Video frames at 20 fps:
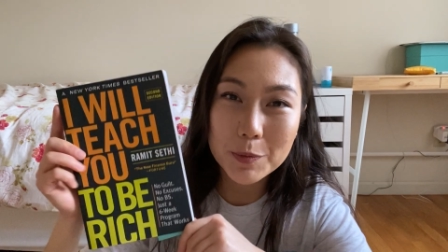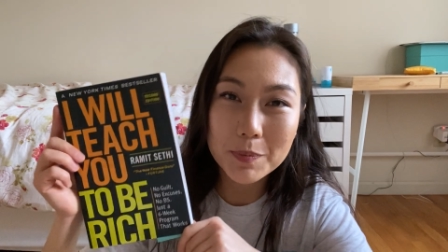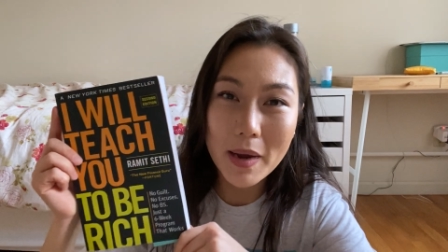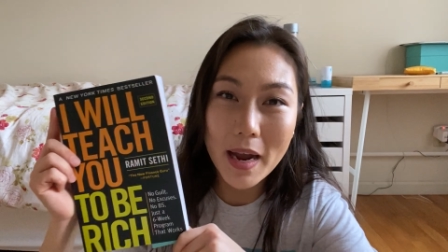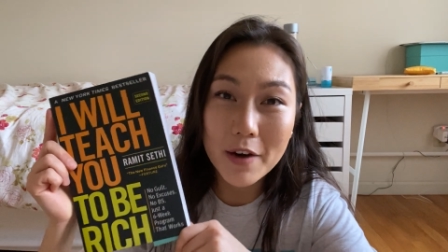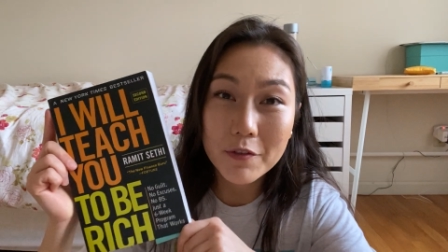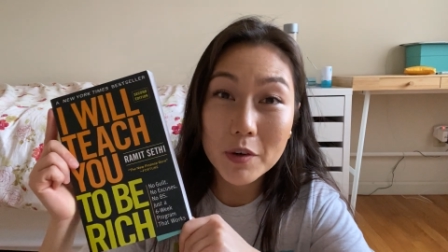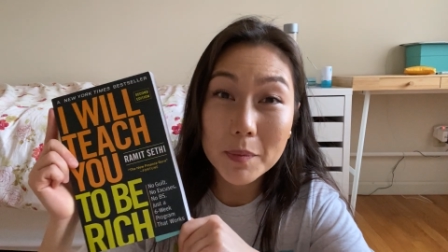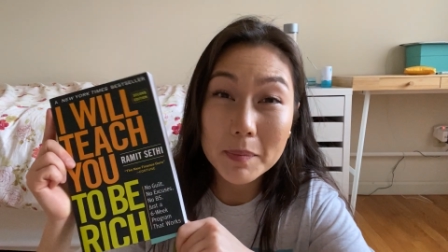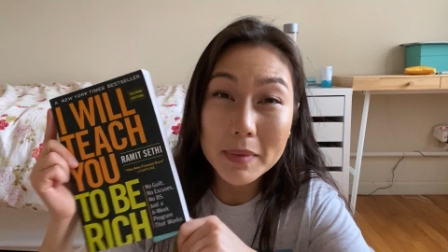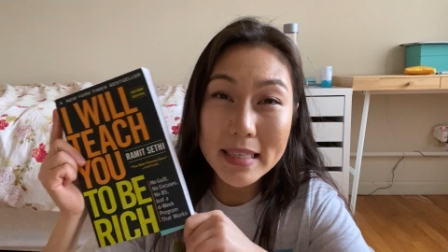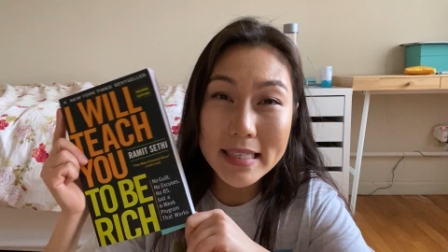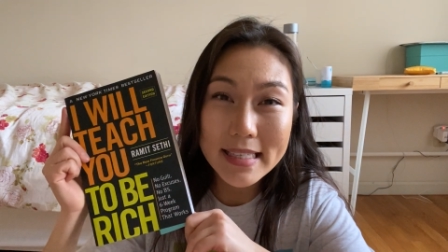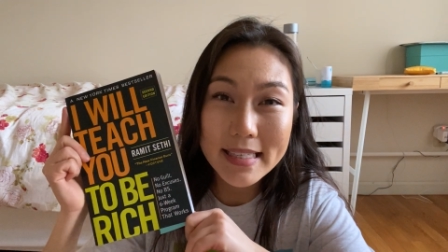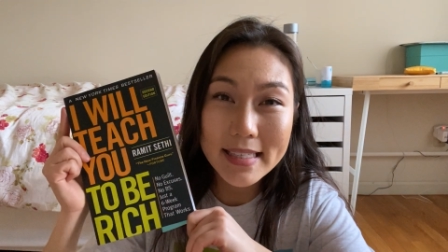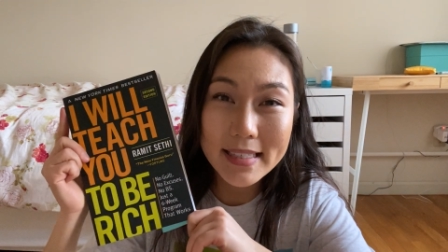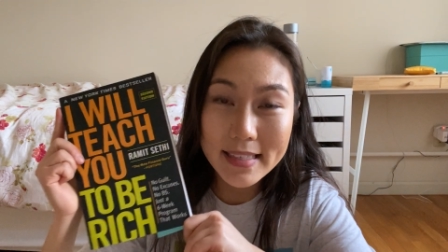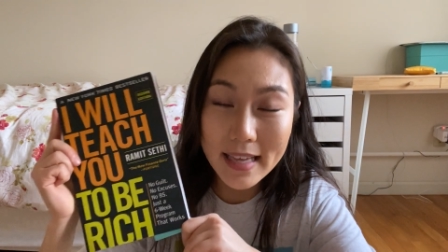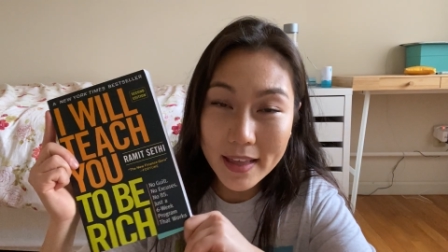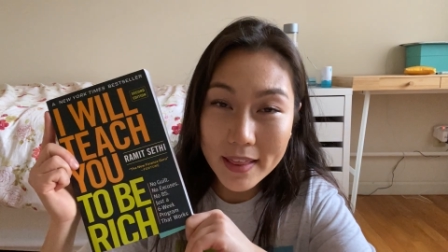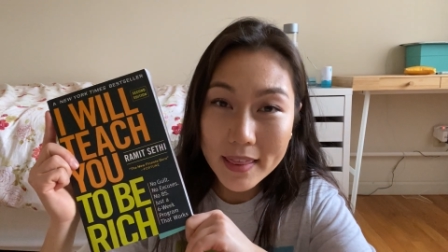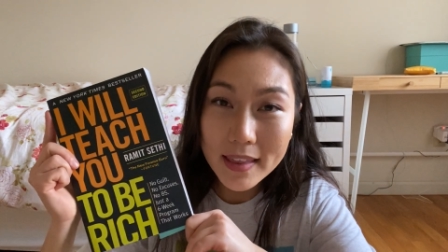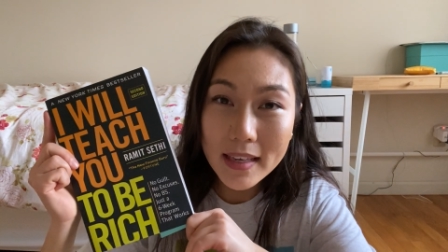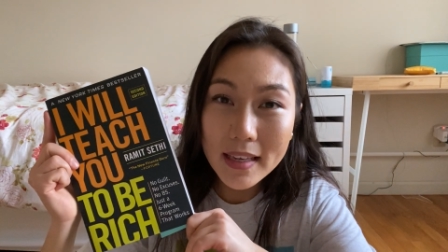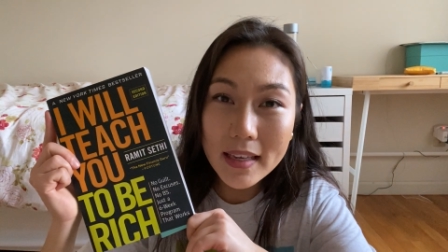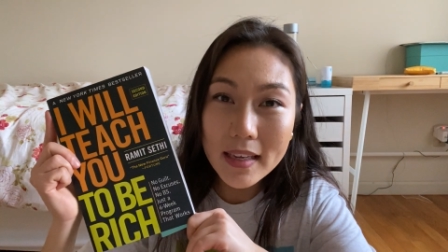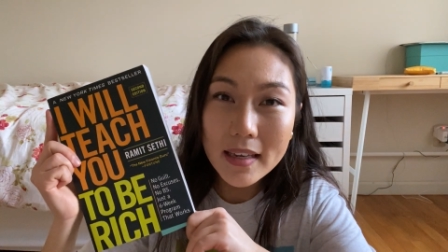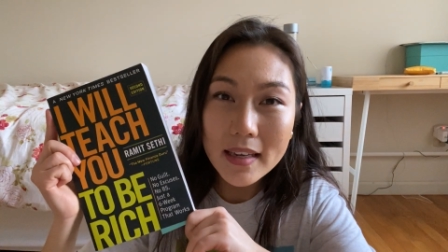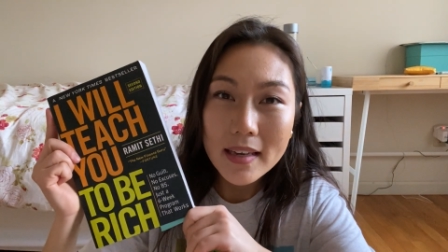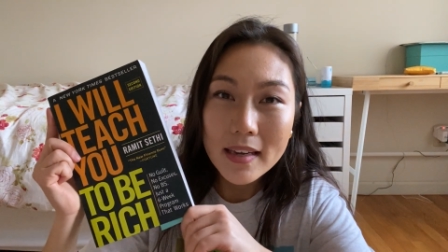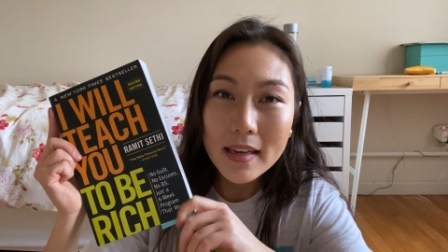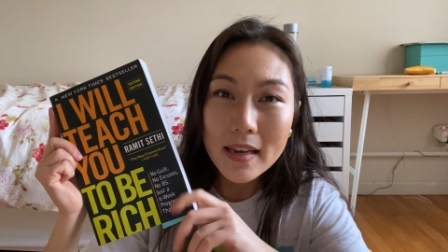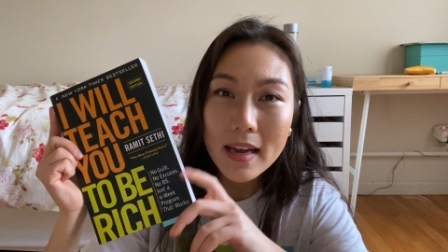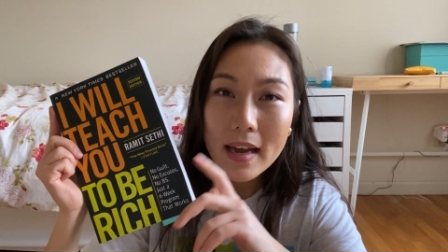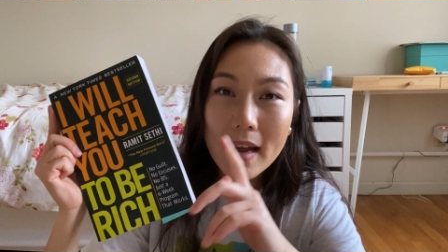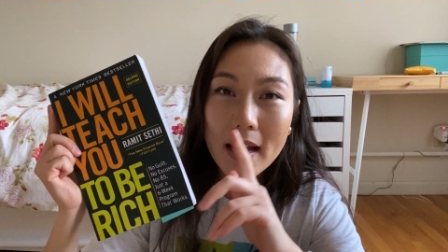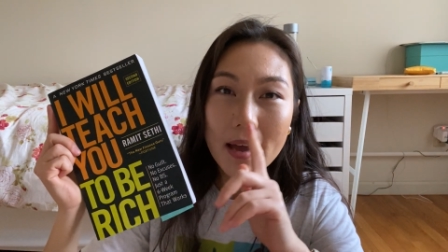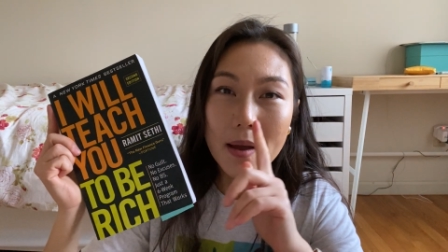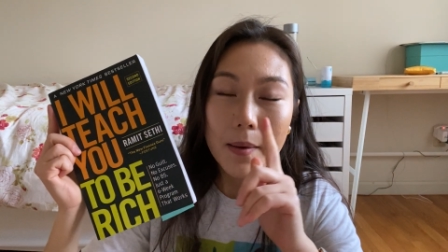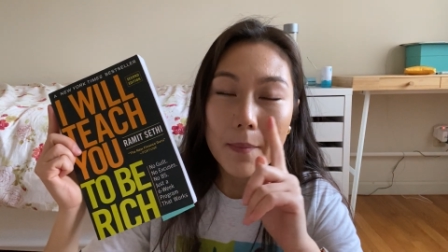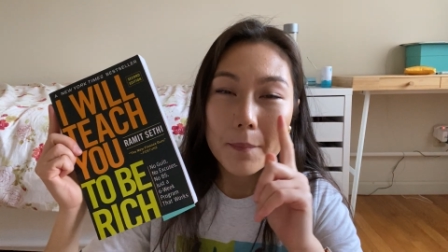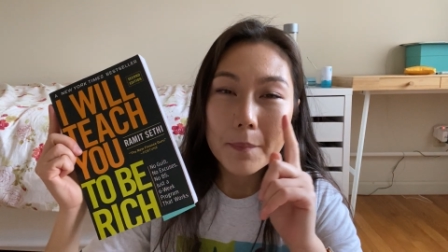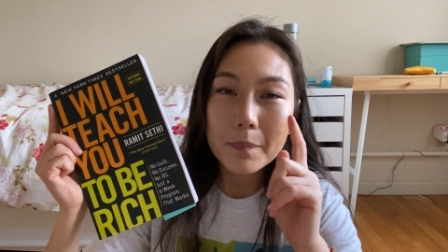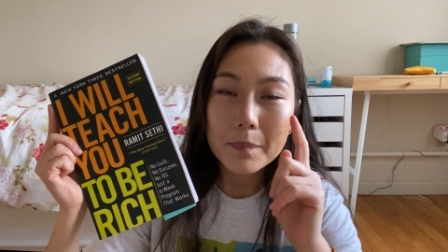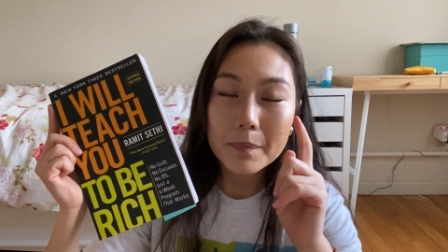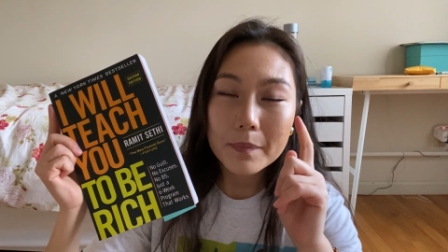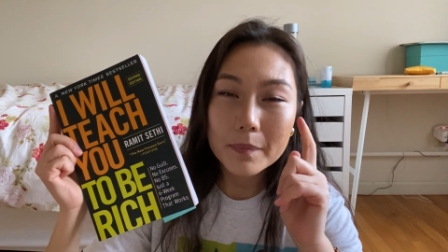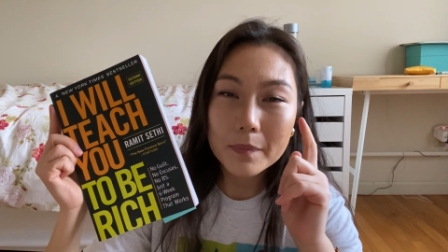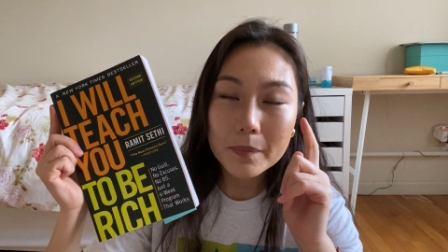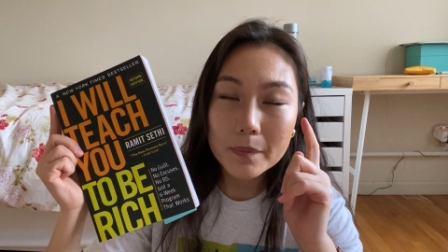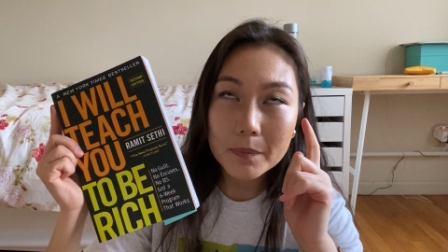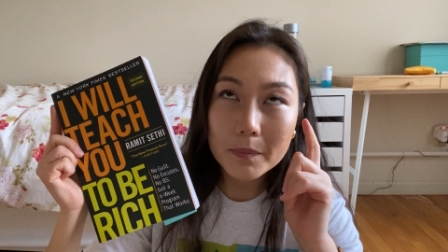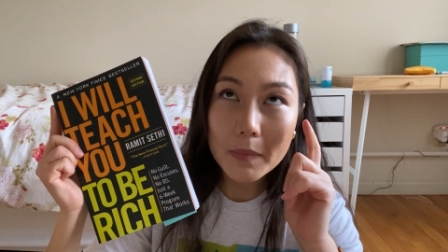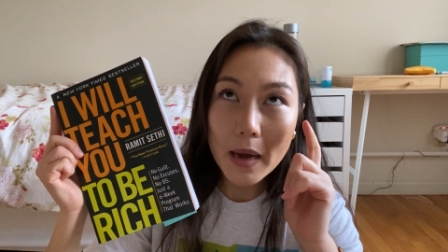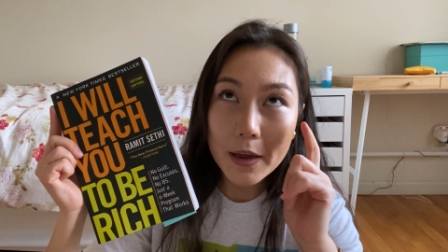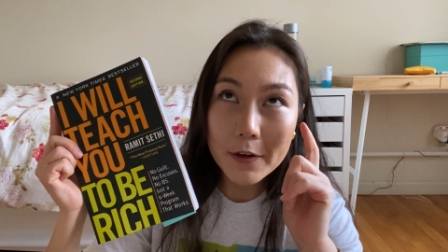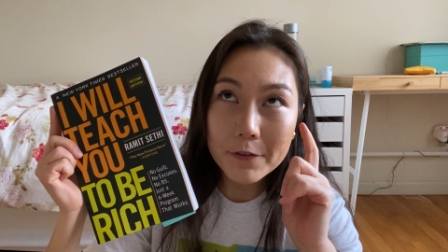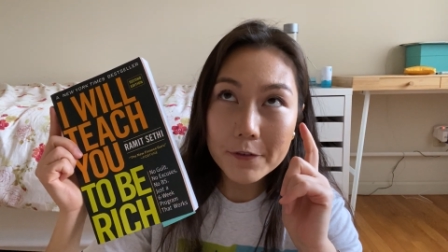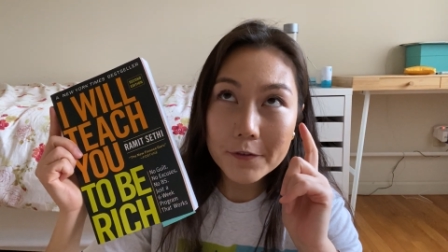by Ramit Sethi. My